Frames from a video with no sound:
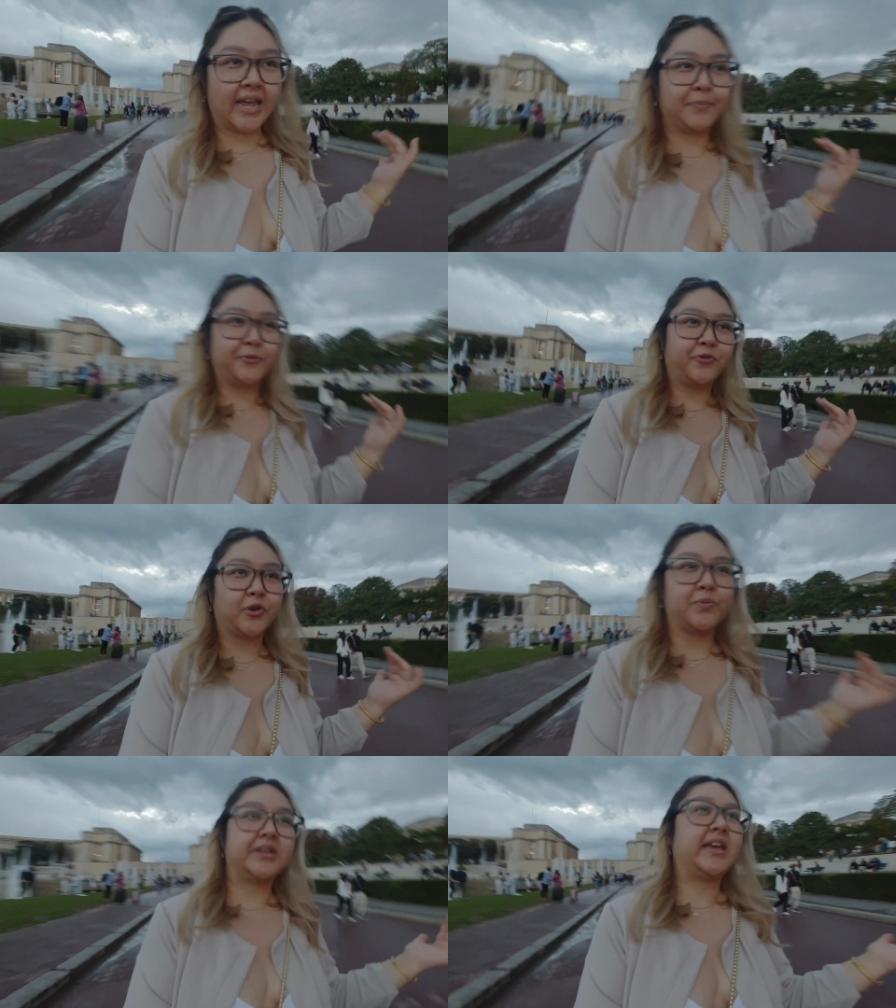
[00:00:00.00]
night
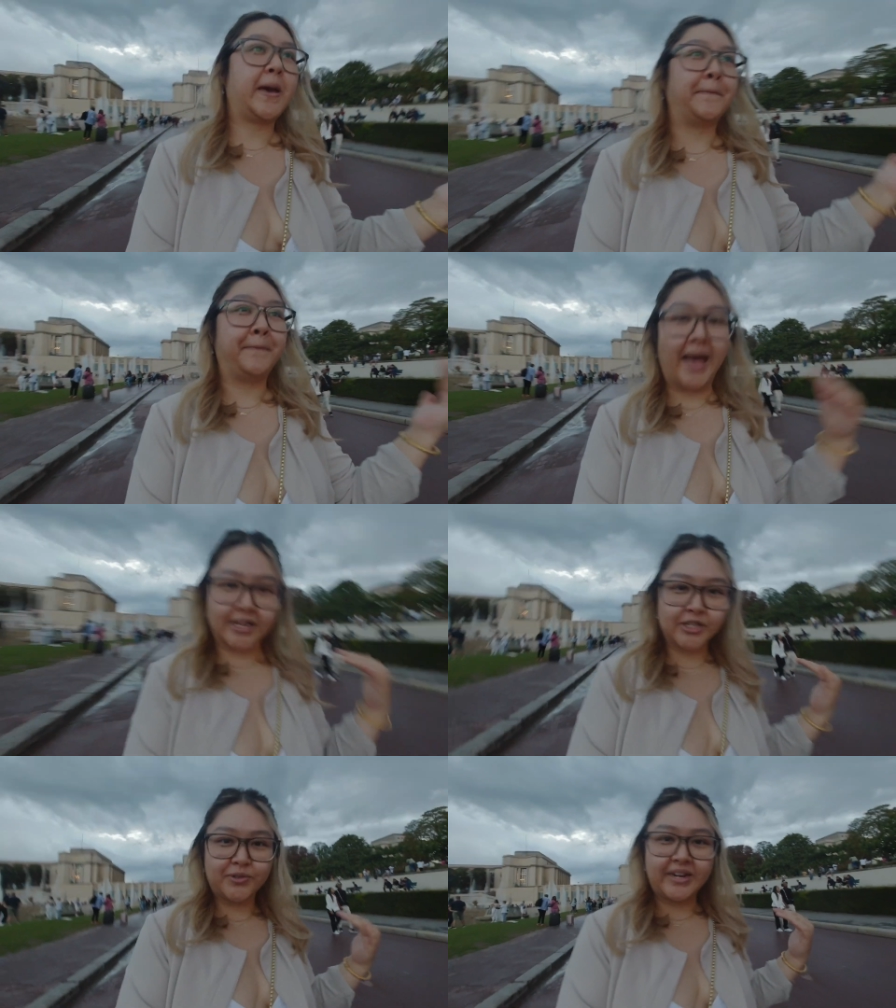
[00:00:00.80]
before we get
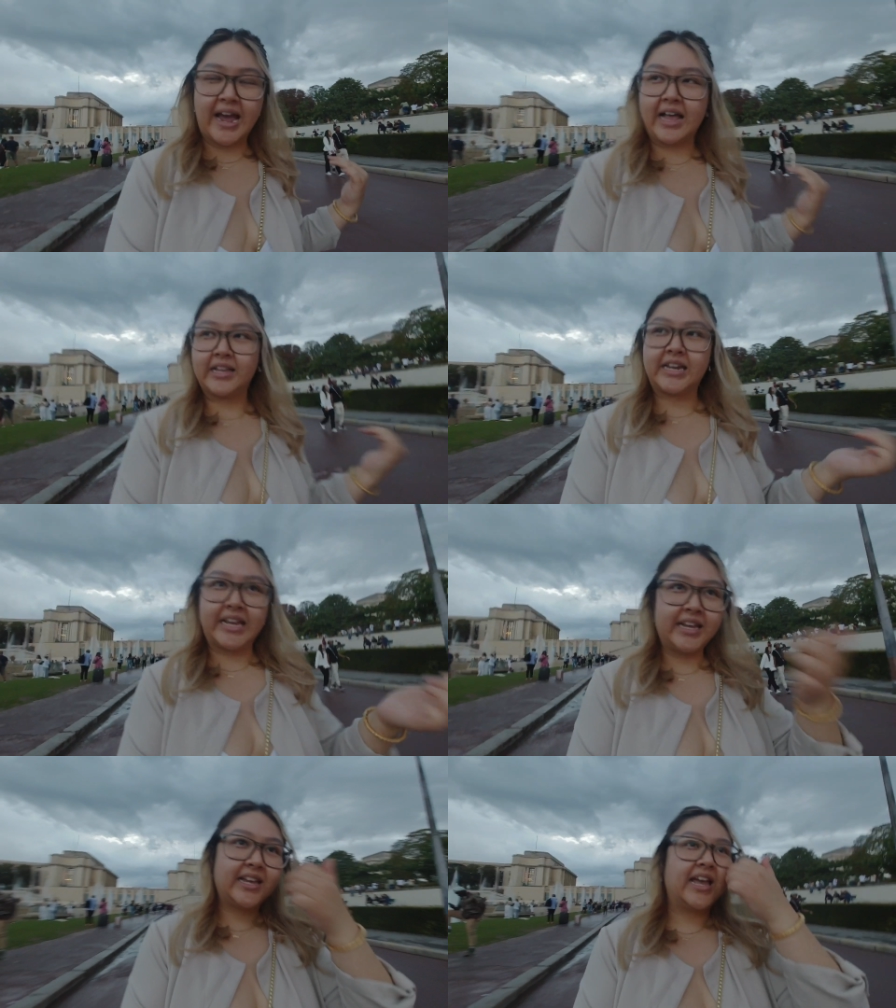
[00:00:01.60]
back to
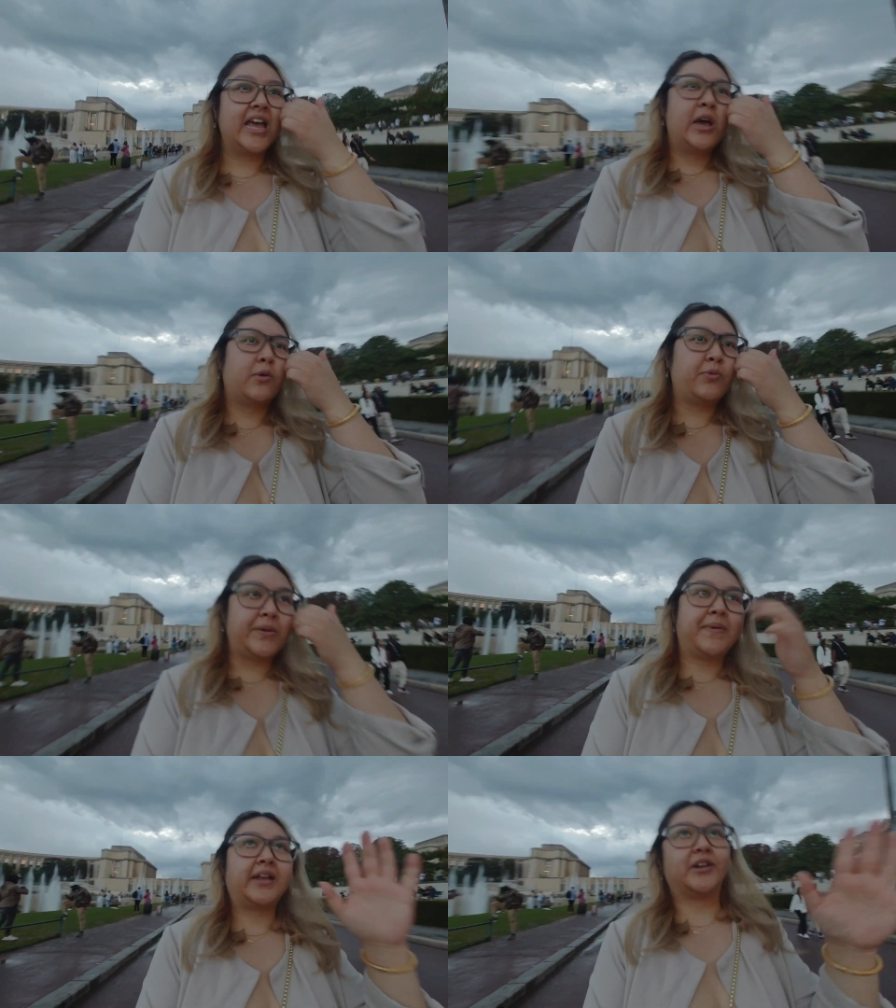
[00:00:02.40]
reality.
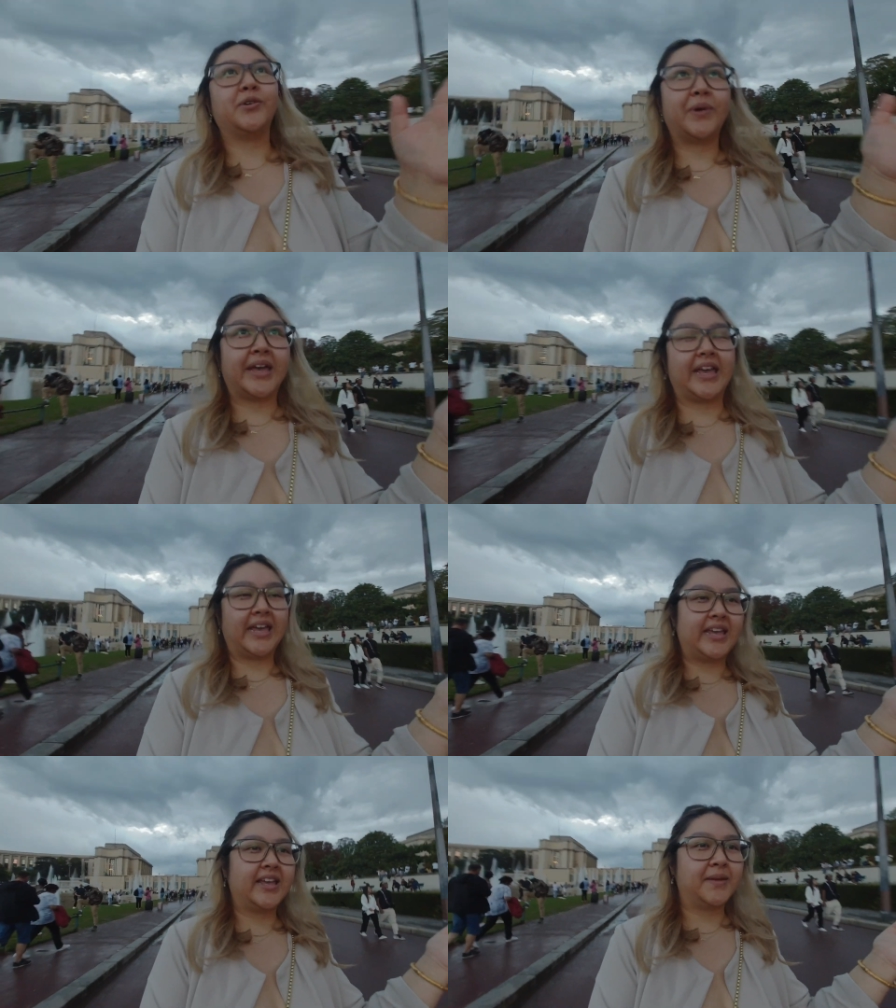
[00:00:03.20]
We made our
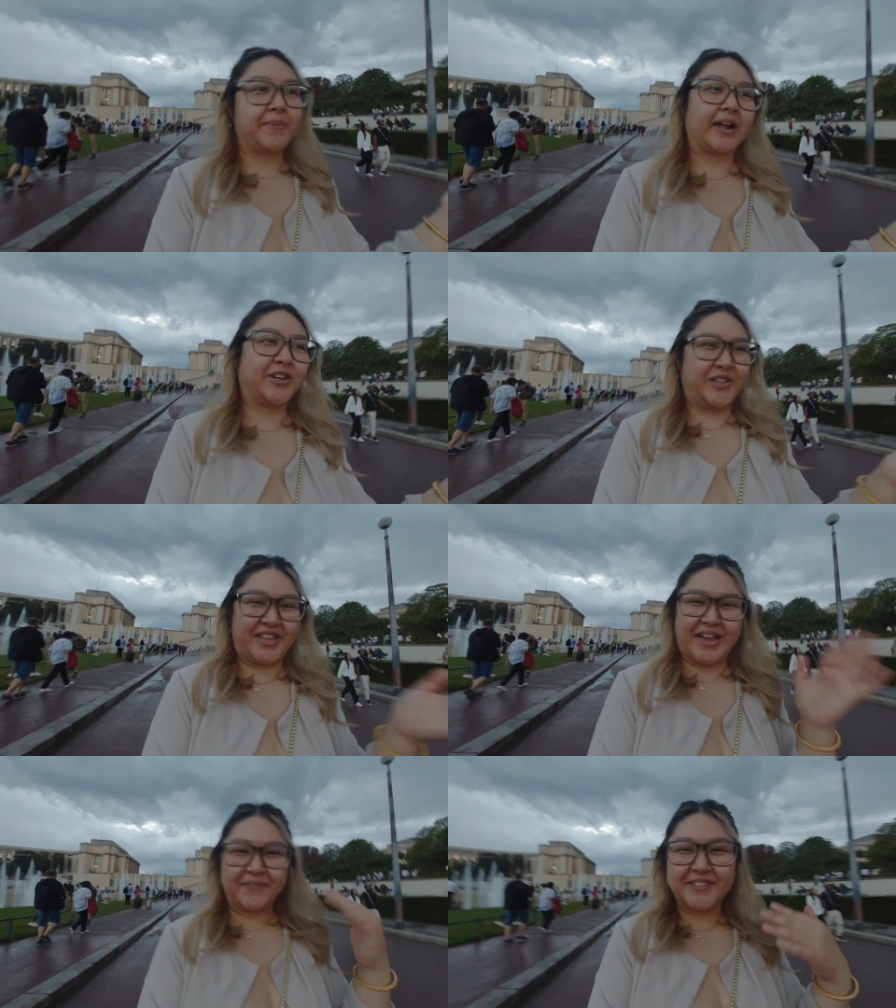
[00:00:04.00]
way back to
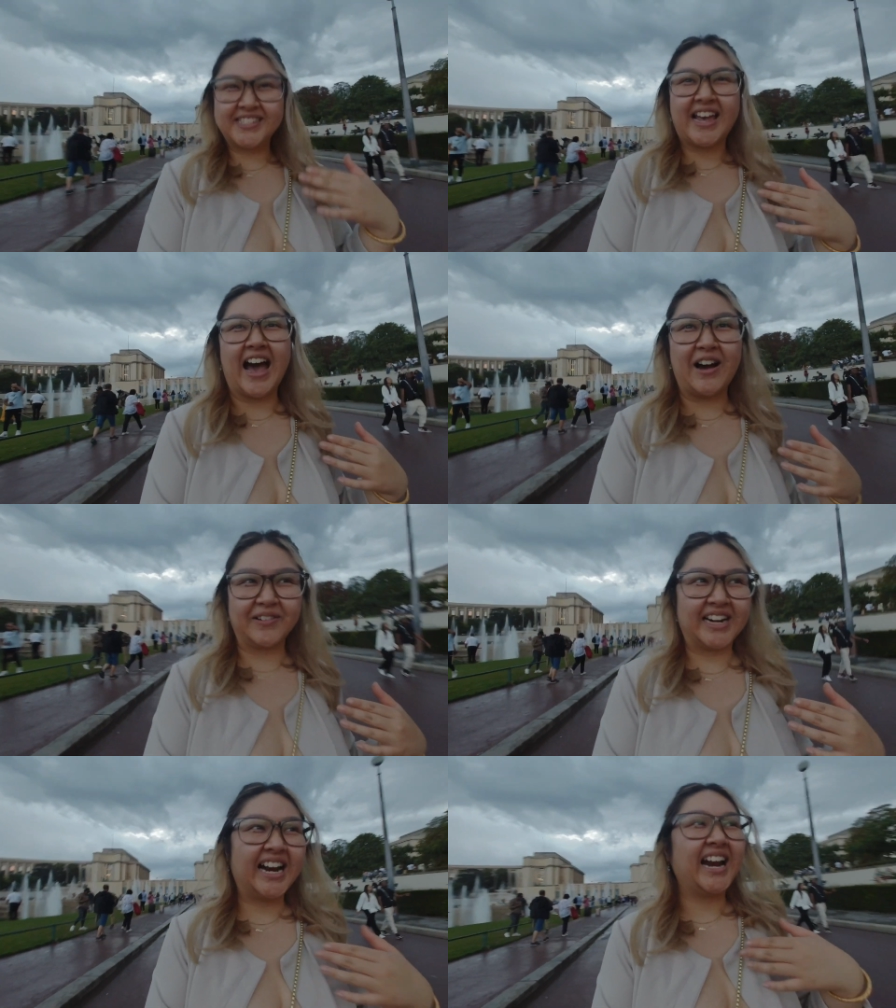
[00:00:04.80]
the Eiffel
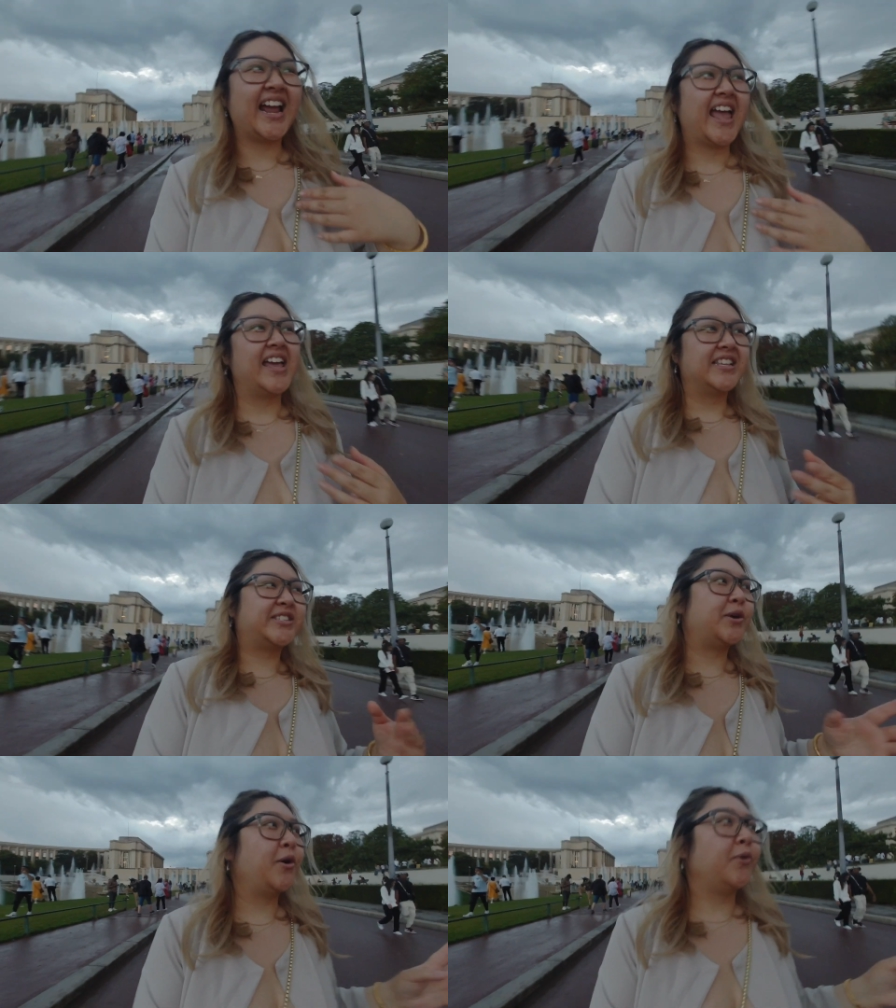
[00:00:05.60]
Tower.
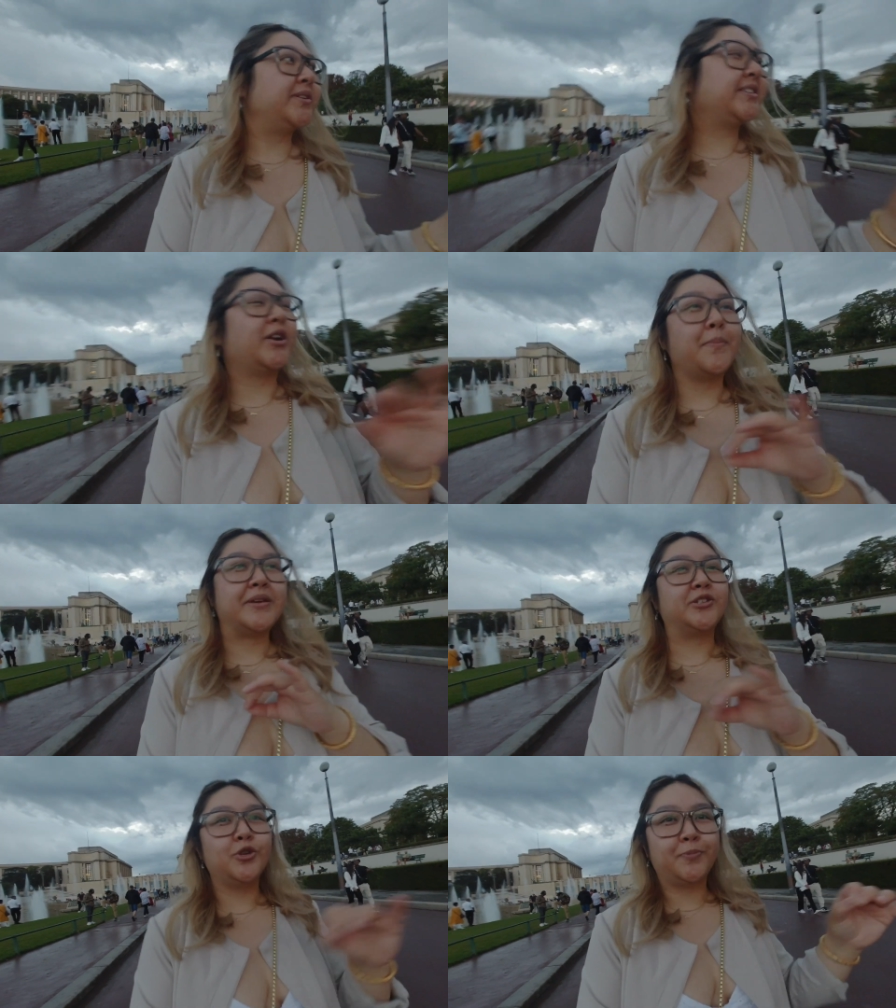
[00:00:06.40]
So it's gonna
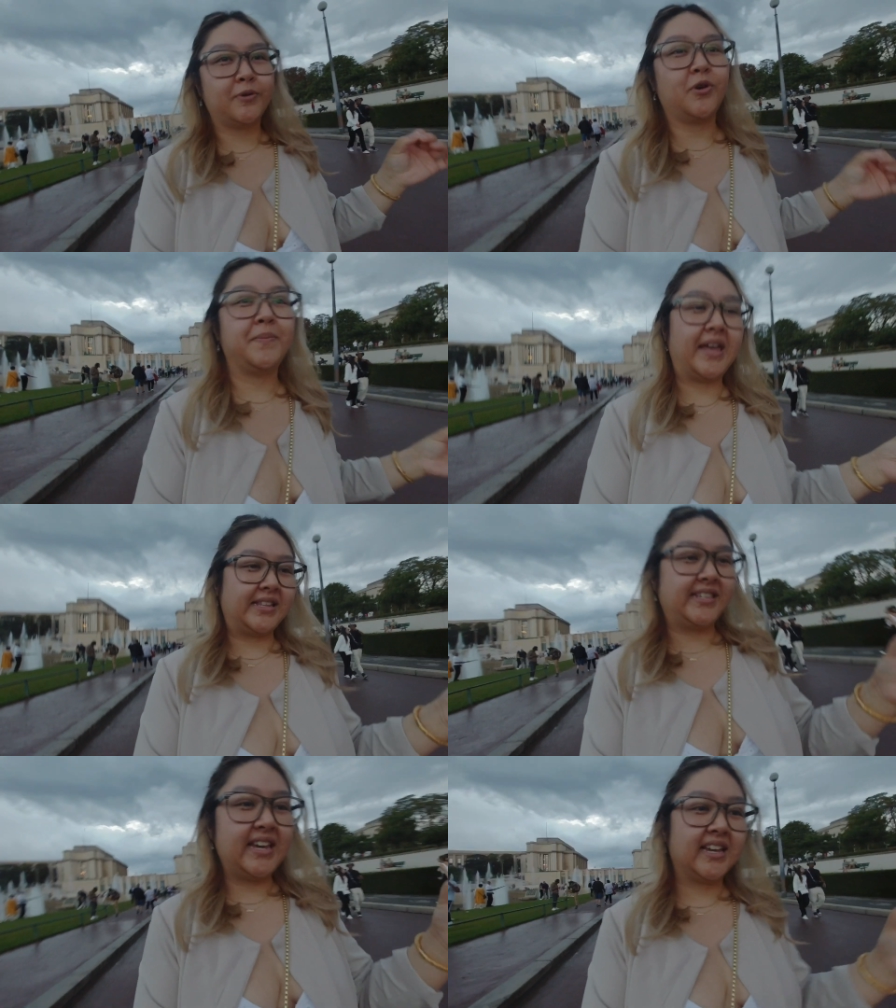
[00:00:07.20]
be super
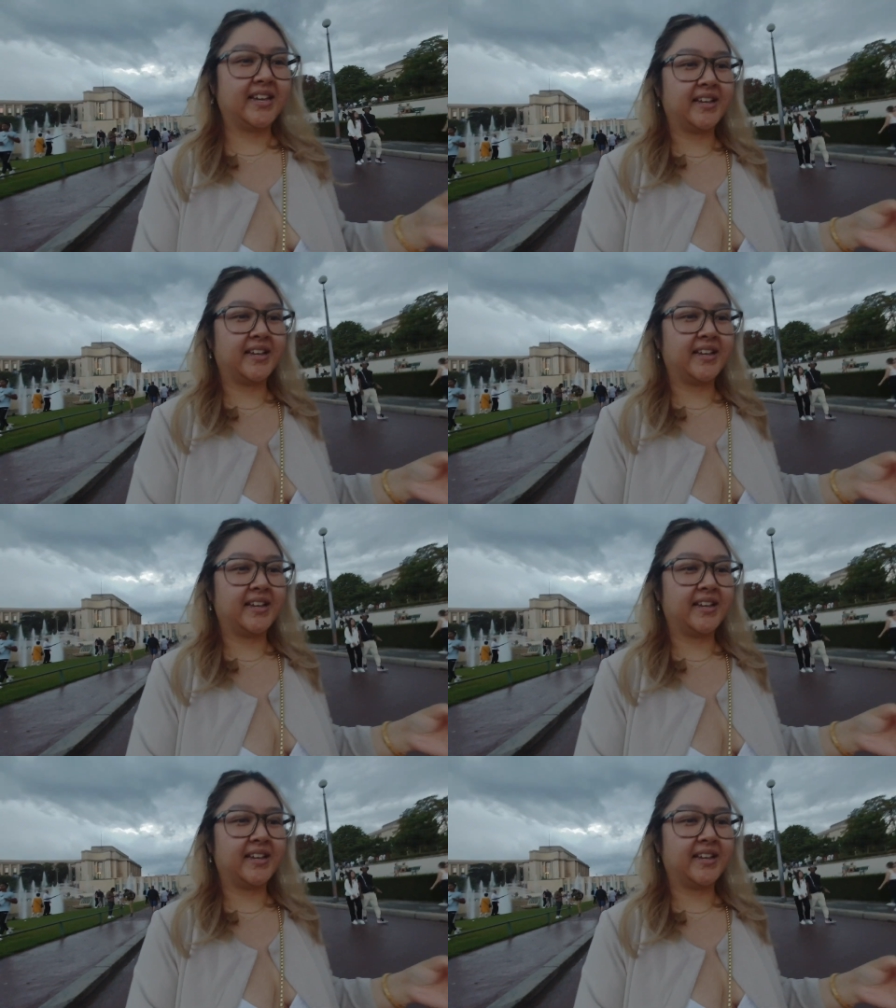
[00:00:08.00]
romantic.